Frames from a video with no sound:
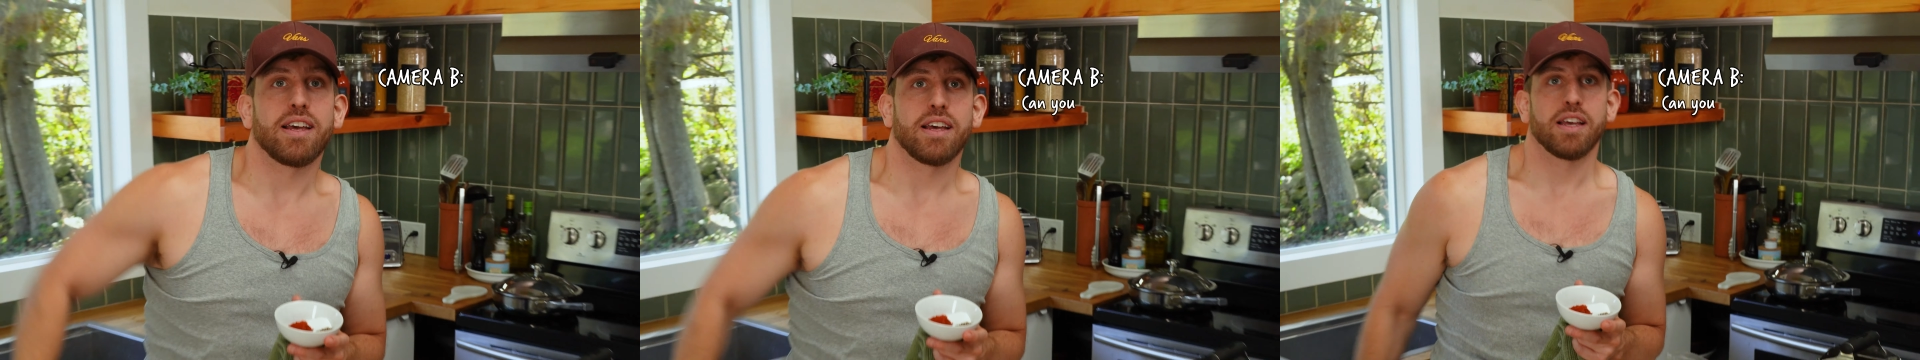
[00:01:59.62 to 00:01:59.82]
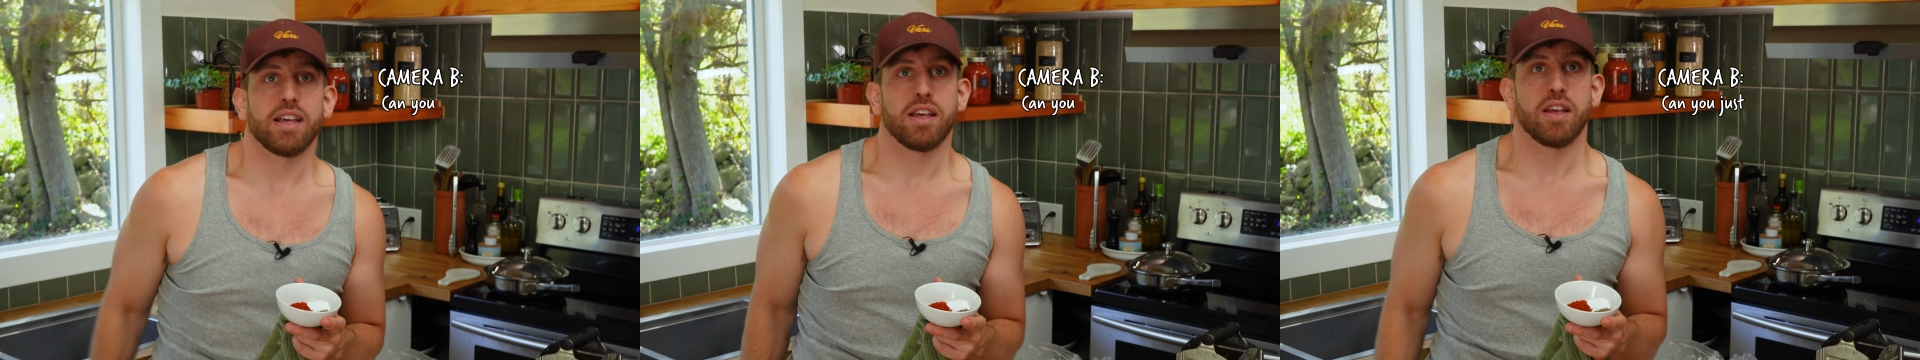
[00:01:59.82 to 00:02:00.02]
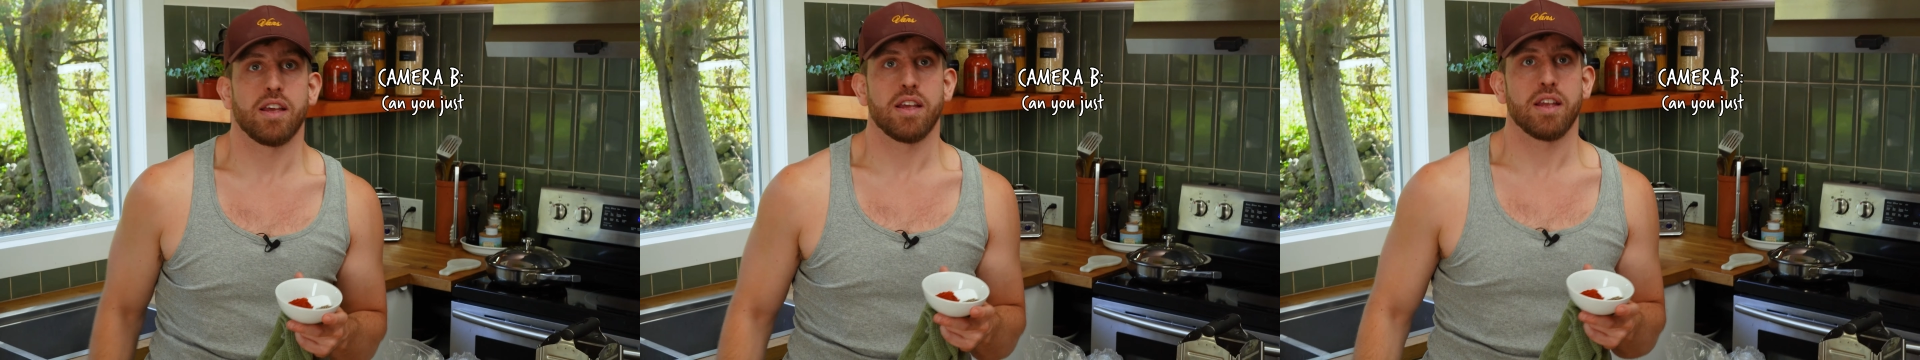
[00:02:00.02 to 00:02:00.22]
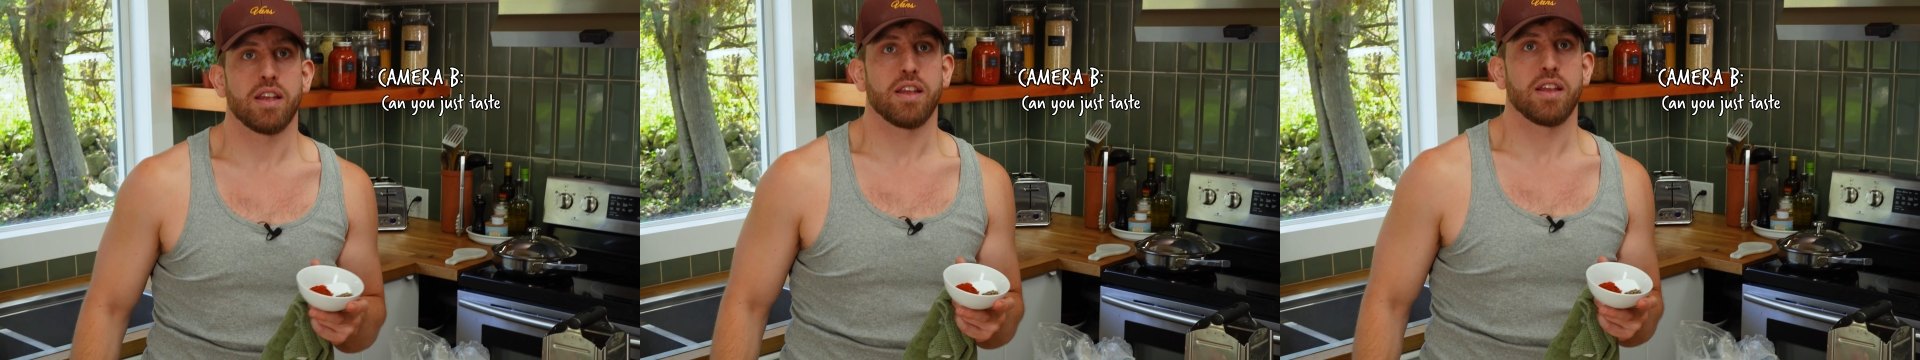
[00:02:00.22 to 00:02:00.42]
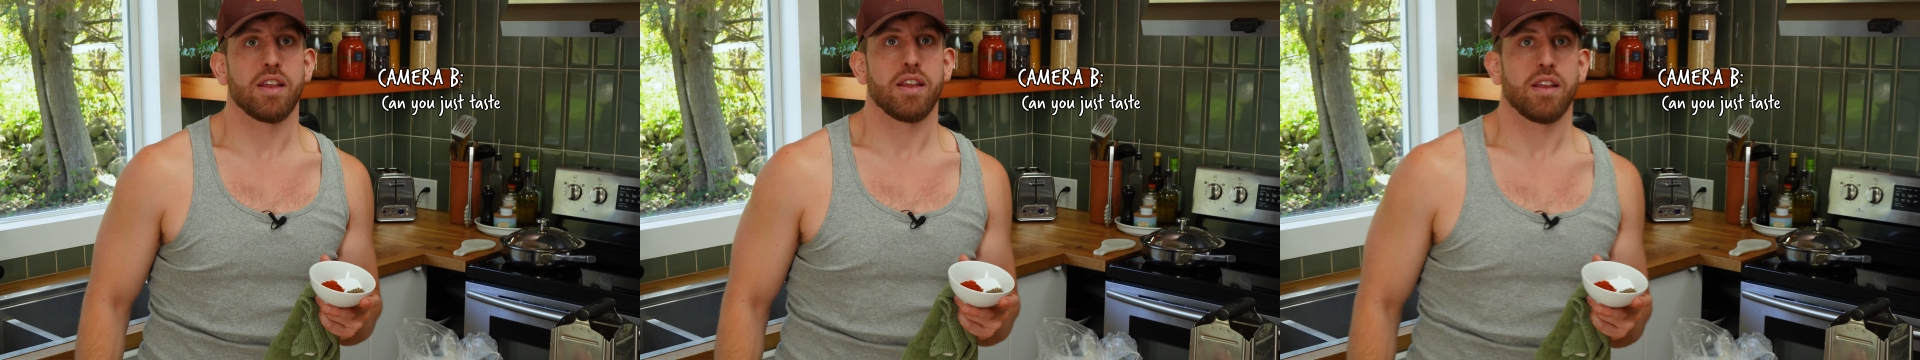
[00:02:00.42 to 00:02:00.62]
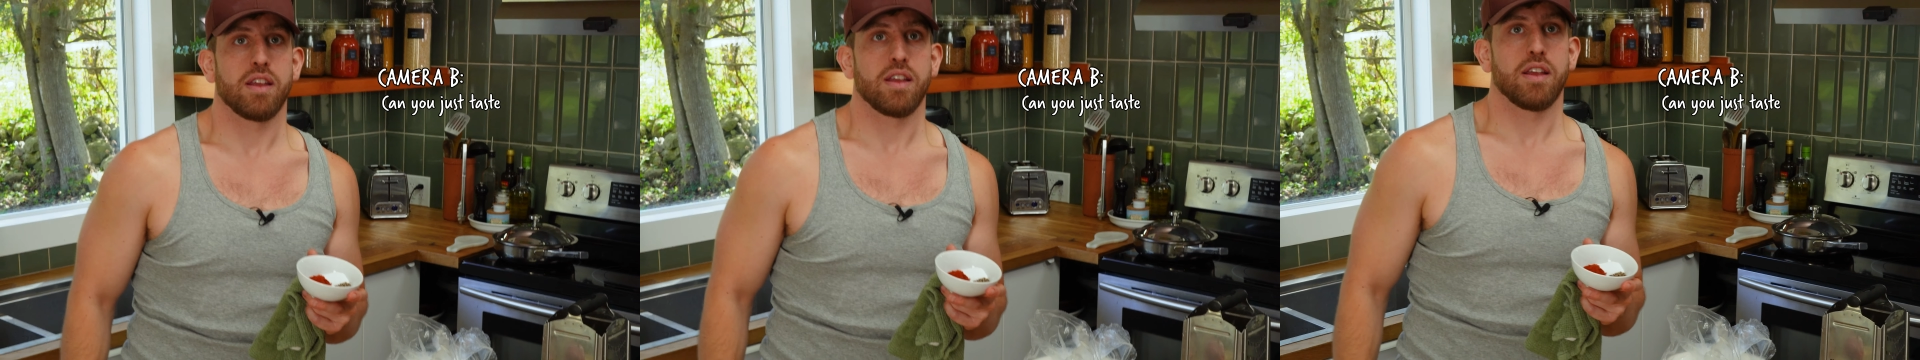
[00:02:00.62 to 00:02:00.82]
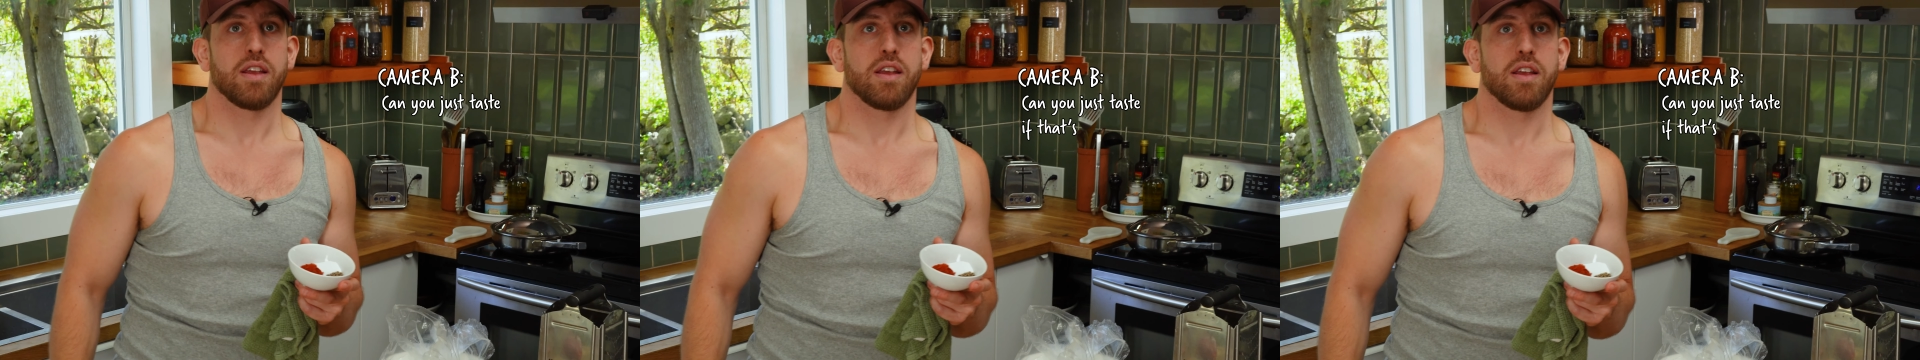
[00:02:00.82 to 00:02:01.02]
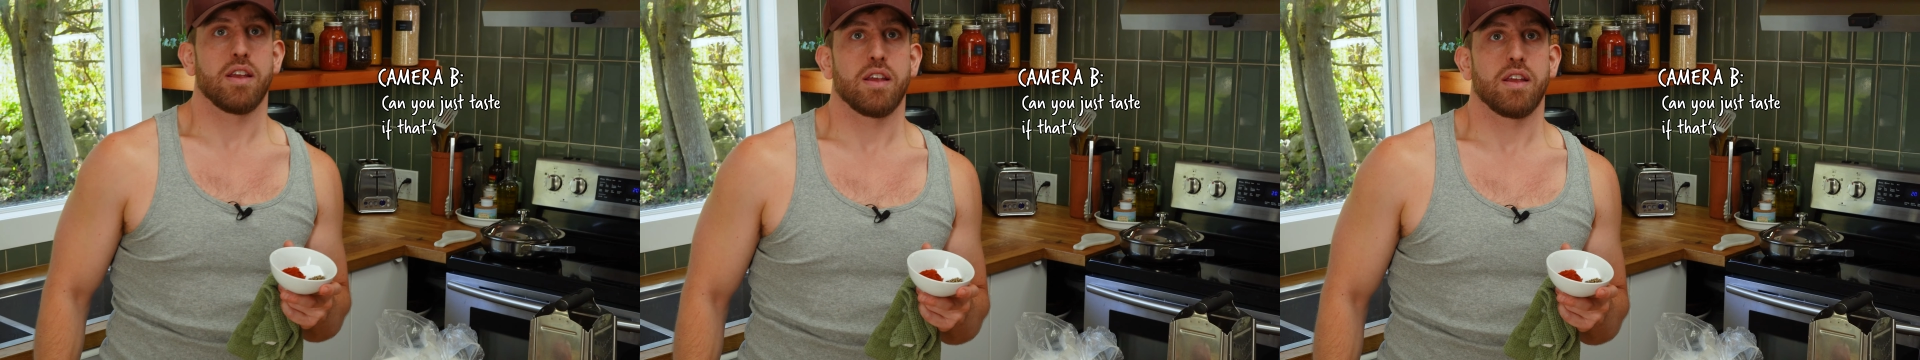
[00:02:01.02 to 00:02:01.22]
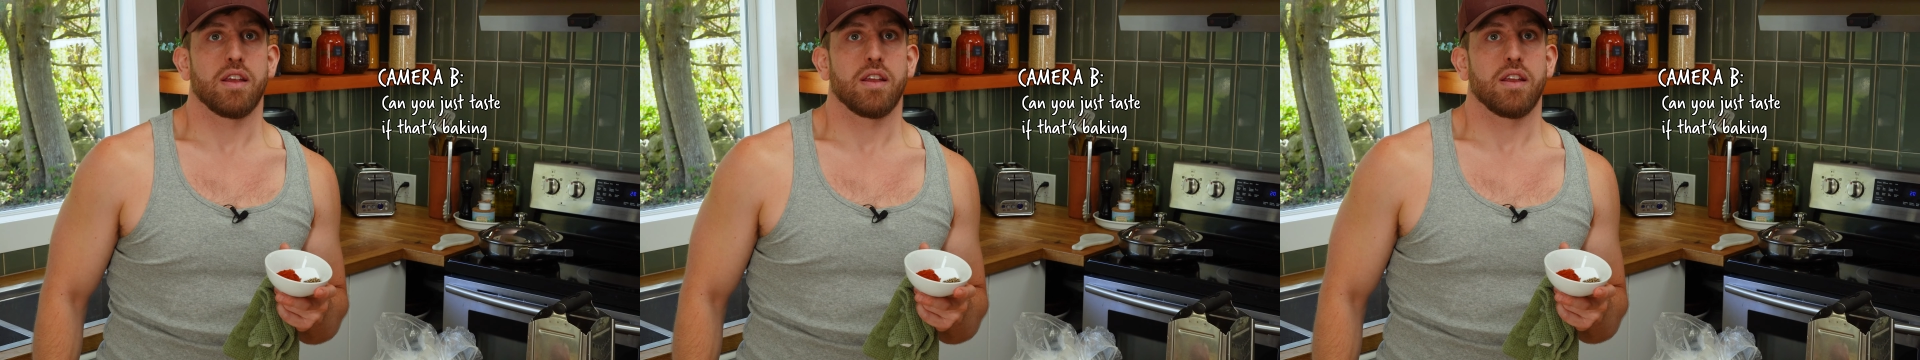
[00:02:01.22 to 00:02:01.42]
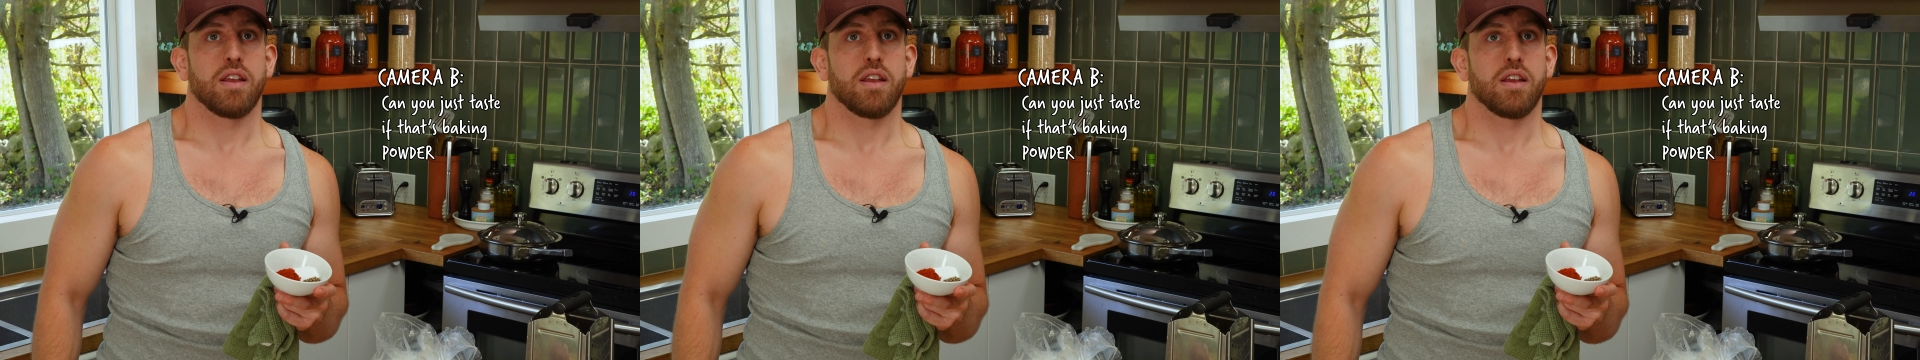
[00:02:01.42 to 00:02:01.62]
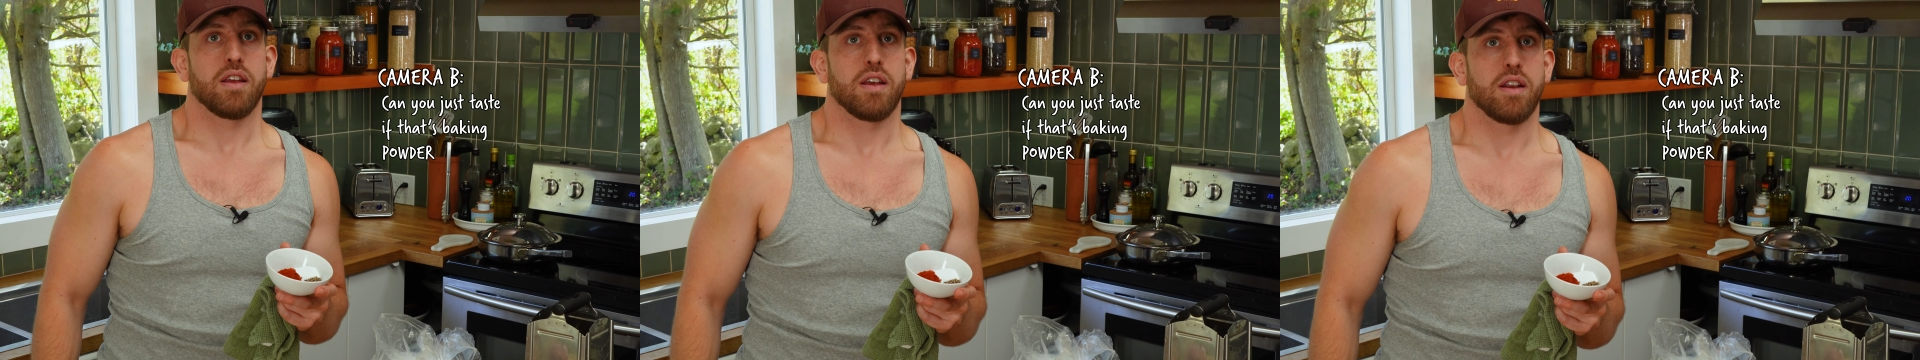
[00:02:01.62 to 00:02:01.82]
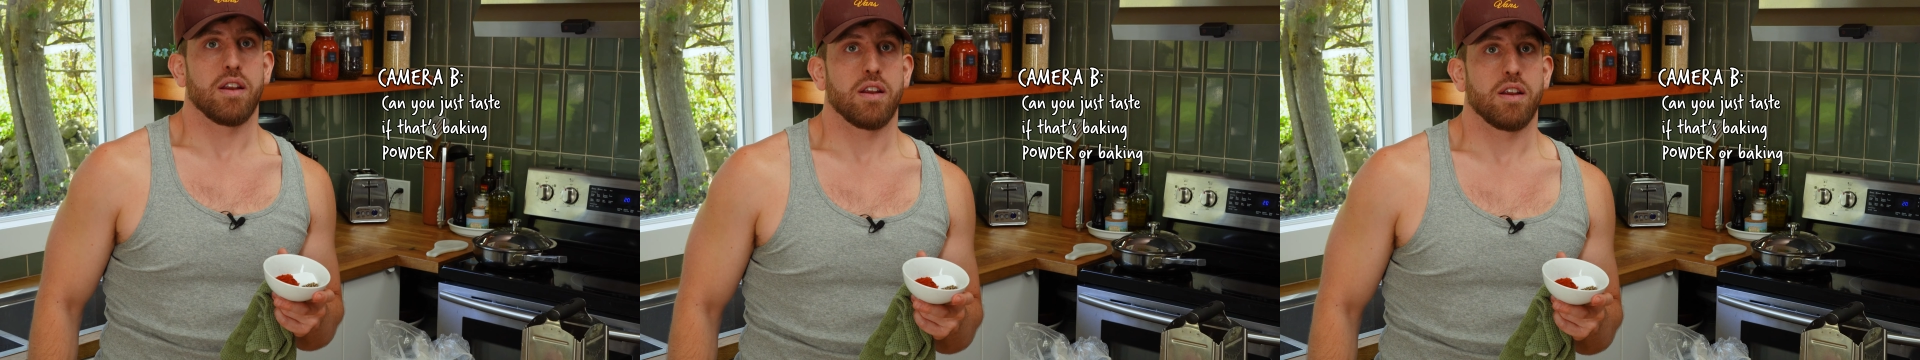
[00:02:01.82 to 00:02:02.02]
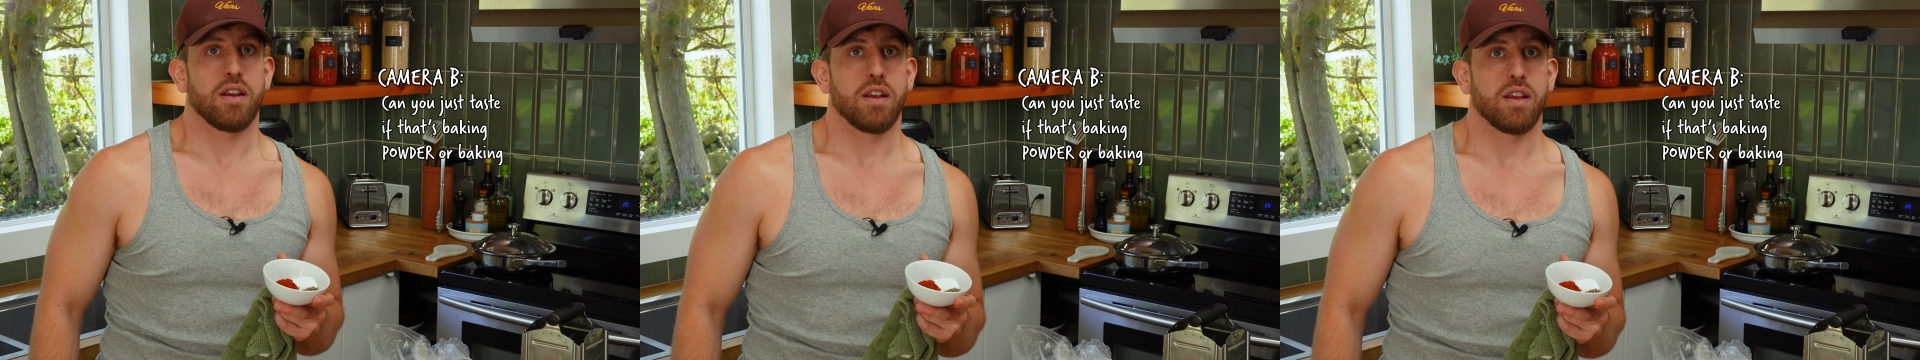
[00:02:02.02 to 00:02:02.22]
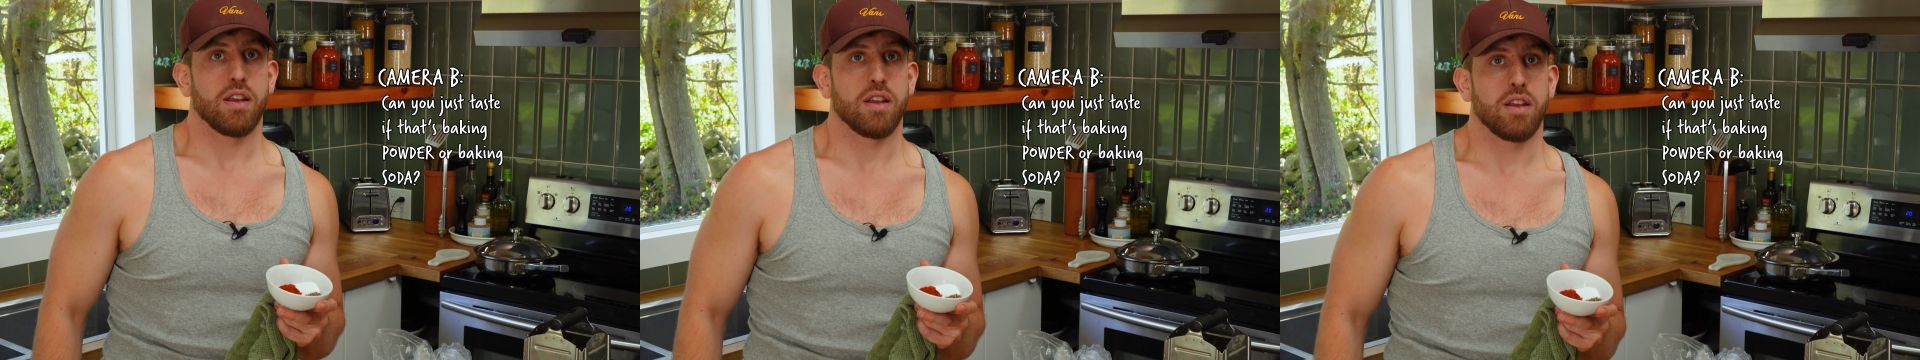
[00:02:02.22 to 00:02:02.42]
Can you just taste if that's baking powder or baking